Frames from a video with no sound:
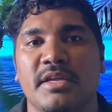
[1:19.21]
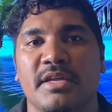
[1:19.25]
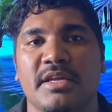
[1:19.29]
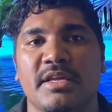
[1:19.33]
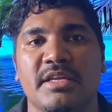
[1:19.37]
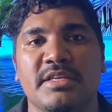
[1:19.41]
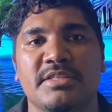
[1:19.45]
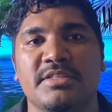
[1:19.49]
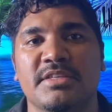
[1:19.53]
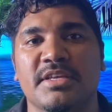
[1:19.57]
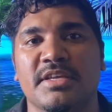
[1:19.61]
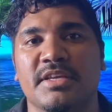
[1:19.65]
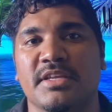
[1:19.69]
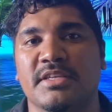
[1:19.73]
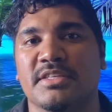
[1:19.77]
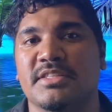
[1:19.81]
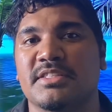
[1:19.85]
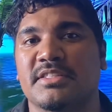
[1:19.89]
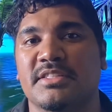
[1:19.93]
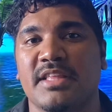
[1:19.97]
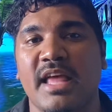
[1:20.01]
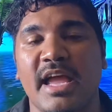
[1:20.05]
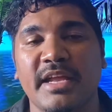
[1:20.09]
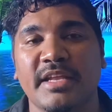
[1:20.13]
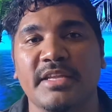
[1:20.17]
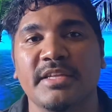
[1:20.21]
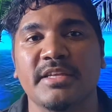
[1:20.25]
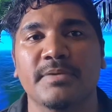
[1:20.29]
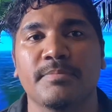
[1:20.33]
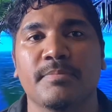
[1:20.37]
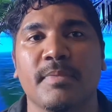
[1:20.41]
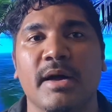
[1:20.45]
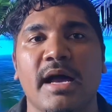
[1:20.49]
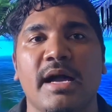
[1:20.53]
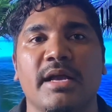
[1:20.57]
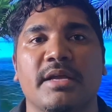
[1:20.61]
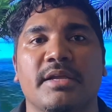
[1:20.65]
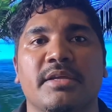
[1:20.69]
Is it a stagnant
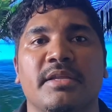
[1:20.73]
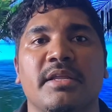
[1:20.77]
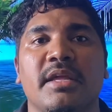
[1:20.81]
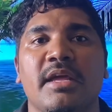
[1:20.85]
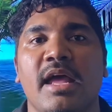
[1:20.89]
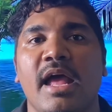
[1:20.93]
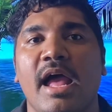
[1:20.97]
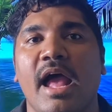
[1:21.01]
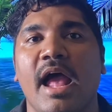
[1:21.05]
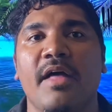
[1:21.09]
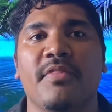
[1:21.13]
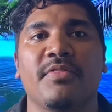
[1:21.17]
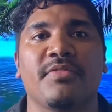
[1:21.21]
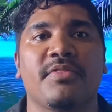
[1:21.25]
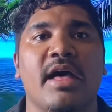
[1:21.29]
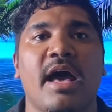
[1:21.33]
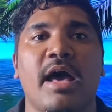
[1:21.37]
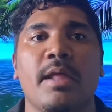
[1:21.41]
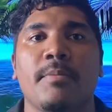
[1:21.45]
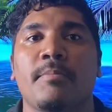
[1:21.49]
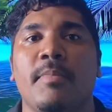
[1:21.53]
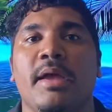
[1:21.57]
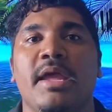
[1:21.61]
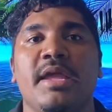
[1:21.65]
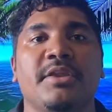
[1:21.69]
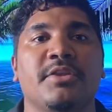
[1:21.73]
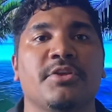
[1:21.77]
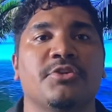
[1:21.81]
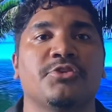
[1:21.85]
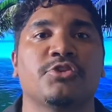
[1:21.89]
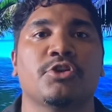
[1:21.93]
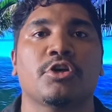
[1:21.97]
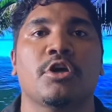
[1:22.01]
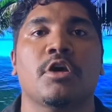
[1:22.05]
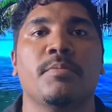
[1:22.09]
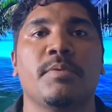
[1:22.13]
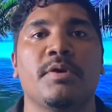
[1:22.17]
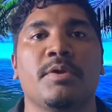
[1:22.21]
market? And that may
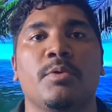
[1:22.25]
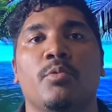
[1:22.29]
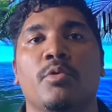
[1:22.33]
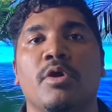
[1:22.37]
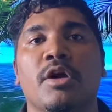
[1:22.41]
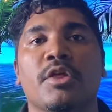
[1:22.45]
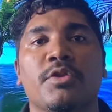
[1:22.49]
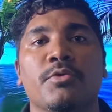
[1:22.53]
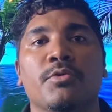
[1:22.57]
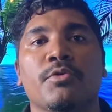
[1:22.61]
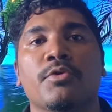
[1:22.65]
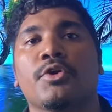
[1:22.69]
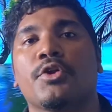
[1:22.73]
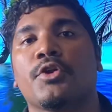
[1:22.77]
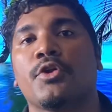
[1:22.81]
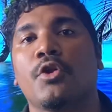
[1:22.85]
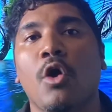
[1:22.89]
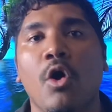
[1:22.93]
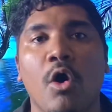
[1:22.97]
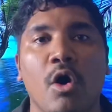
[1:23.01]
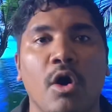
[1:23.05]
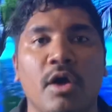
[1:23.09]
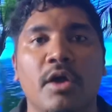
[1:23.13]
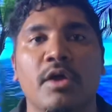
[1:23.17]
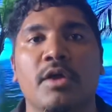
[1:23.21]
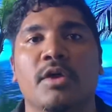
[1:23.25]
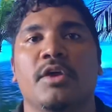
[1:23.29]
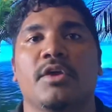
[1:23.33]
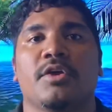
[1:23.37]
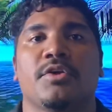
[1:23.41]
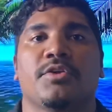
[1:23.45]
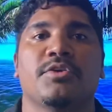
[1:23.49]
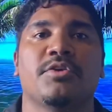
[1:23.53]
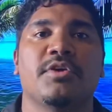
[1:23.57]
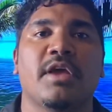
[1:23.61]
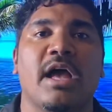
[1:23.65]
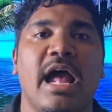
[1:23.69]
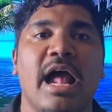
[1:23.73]
determine whether or not
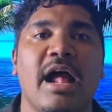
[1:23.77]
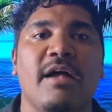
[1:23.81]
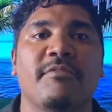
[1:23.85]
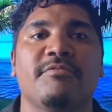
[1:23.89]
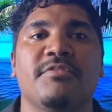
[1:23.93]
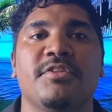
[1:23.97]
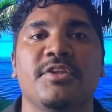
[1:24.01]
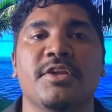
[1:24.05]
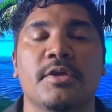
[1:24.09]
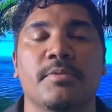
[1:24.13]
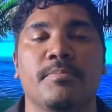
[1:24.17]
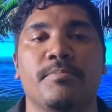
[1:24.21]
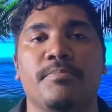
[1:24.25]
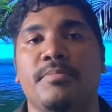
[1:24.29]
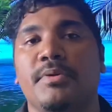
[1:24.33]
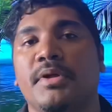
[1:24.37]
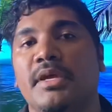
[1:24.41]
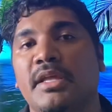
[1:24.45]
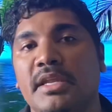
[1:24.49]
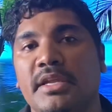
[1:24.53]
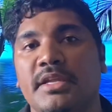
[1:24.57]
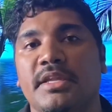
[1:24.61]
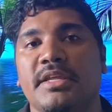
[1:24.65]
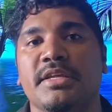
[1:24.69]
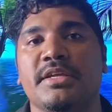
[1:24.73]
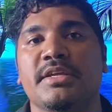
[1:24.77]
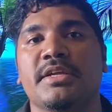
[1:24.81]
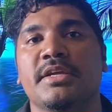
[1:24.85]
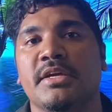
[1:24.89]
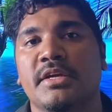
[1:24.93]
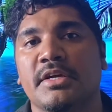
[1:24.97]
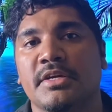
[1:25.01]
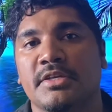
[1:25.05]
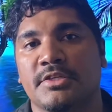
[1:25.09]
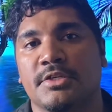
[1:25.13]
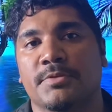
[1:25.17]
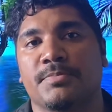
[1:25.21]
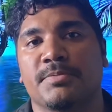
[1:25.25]
you have the ability
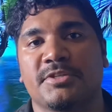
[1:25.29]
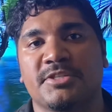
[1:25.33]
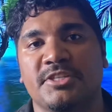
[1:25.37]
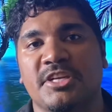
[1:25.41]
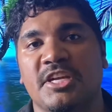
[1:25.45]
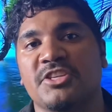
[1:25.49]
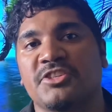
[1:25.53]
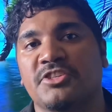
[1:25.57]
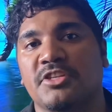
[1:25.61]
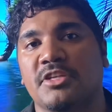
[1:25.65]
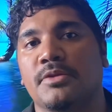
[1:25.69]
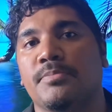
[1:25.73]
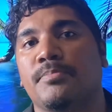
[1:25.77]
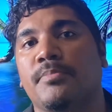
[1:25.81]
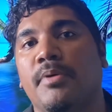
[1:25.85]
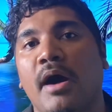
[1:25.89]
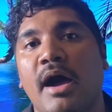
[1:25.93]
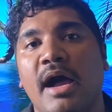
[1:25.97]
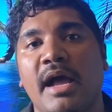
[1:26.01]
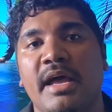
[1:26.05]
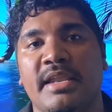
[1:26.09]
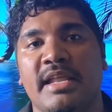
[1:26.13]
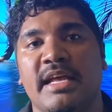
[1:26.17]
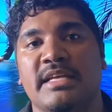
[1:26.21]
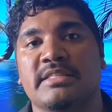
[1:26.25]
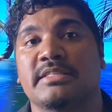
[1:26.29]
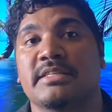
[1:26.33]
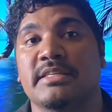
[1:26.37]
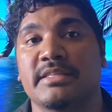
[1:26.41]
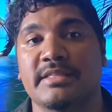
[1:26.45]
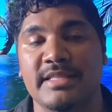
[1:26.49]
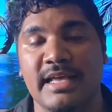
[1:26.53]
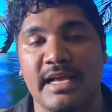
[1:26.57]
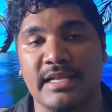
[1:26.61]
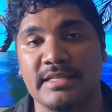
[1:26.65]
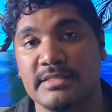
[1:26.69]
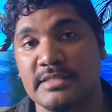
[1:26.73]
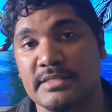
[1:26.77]
to potentially buy an asset
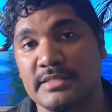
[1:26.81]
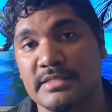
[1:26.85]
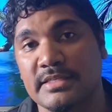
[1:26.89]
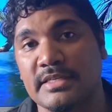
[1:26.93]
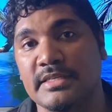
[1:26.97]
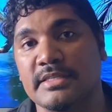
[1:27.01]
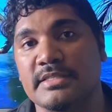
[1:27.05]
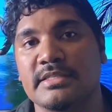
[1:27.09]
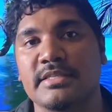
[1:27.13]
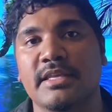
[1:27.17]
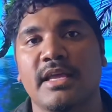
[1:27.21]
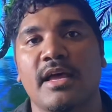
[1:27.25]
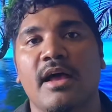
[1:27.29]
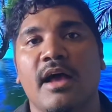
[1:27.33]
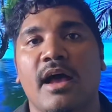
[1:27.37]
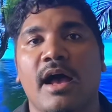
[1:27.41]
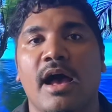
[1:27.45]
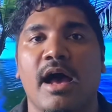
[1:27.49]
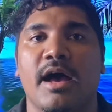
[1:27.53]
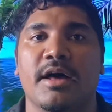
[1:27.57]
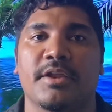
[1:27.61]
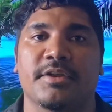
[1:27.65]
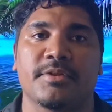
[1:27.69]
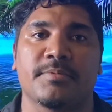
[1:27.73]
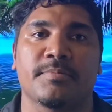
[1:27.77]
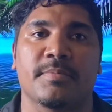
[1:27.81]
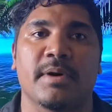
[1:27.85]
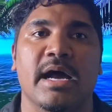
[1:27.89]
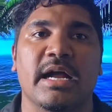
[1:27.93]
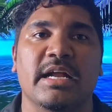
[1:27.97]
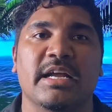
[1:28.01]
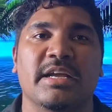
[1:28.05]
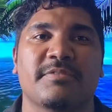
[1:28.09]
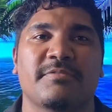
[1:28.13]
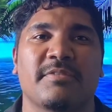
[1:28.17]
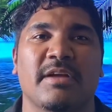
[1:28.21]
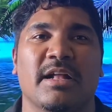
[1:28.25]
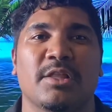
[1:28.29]
that sits under
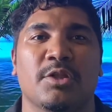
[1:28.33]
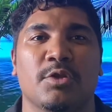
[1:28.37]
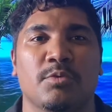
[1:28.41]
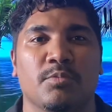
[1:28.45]
market value.